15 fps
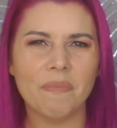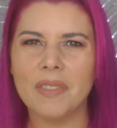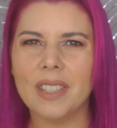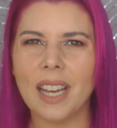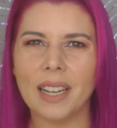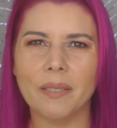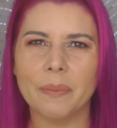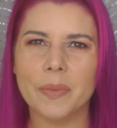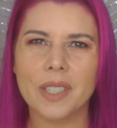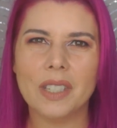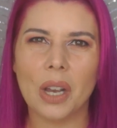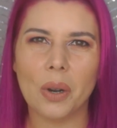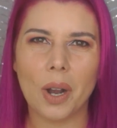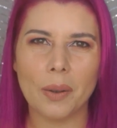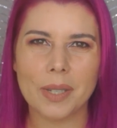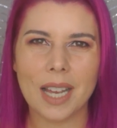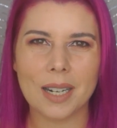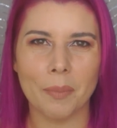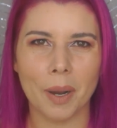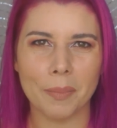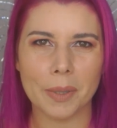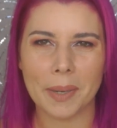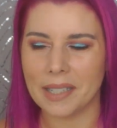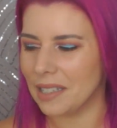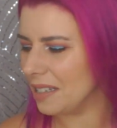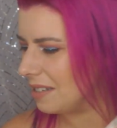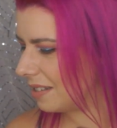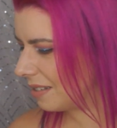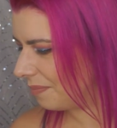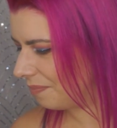Yeah, so I was kind of bummed about
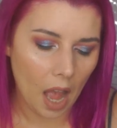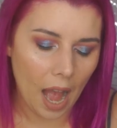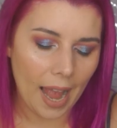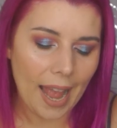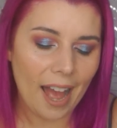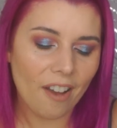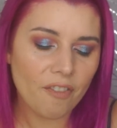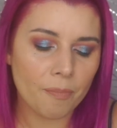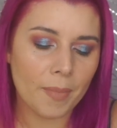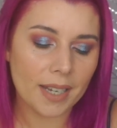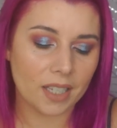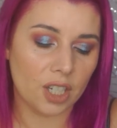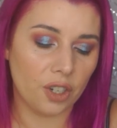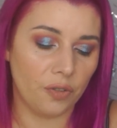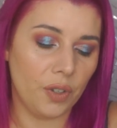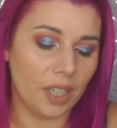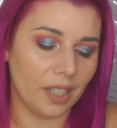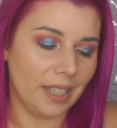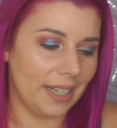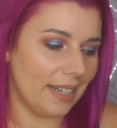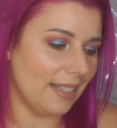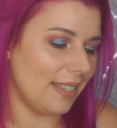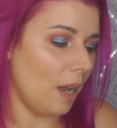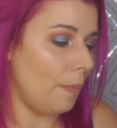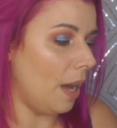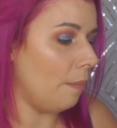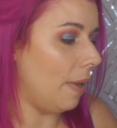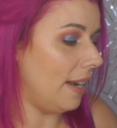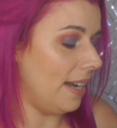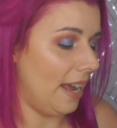this. I have mixed feelings
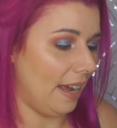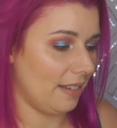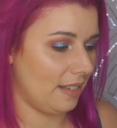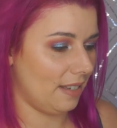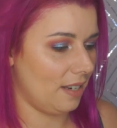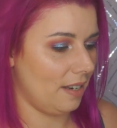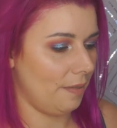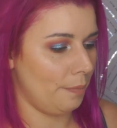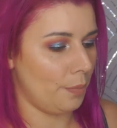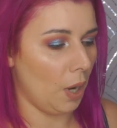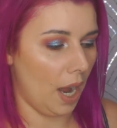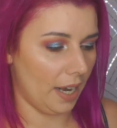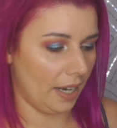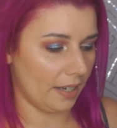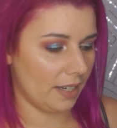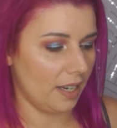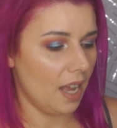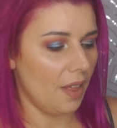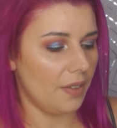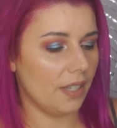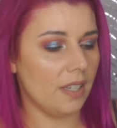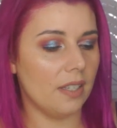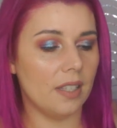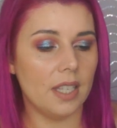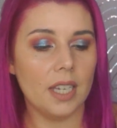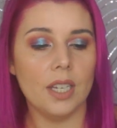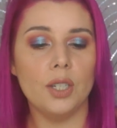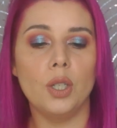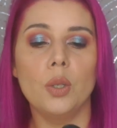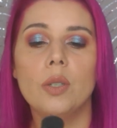about my next product. This is
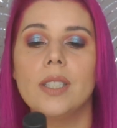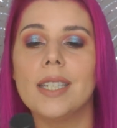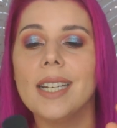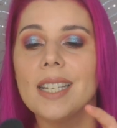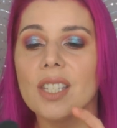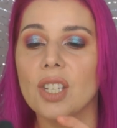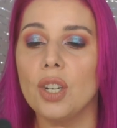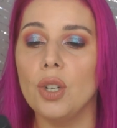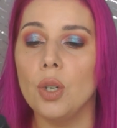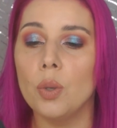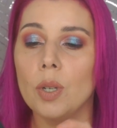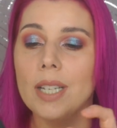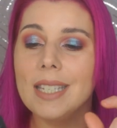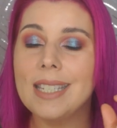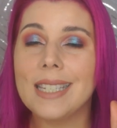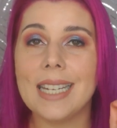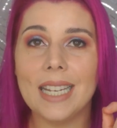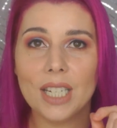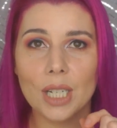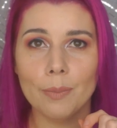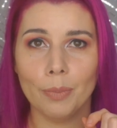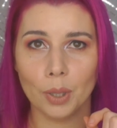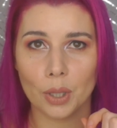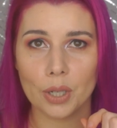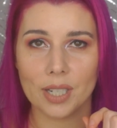the Nudestix Nudies Tinted Blur